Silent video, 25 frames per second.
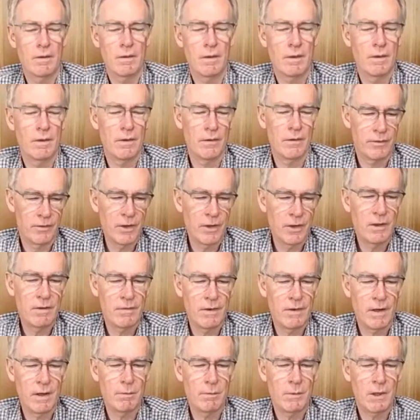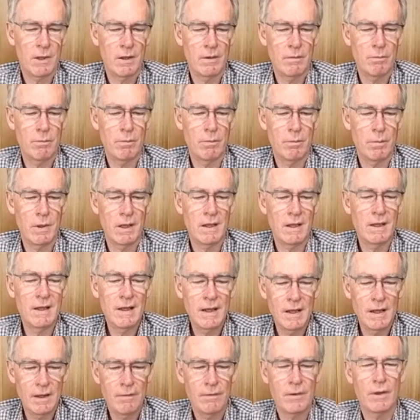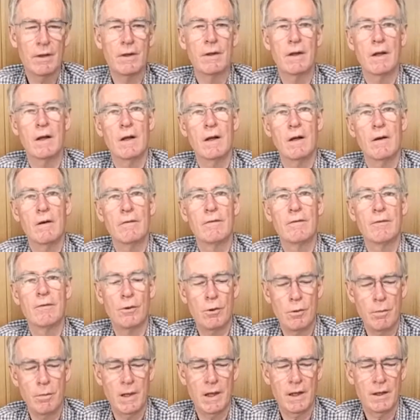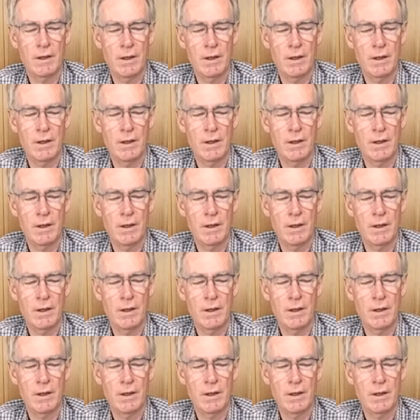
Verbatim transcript: the Stein family believe that their forebear,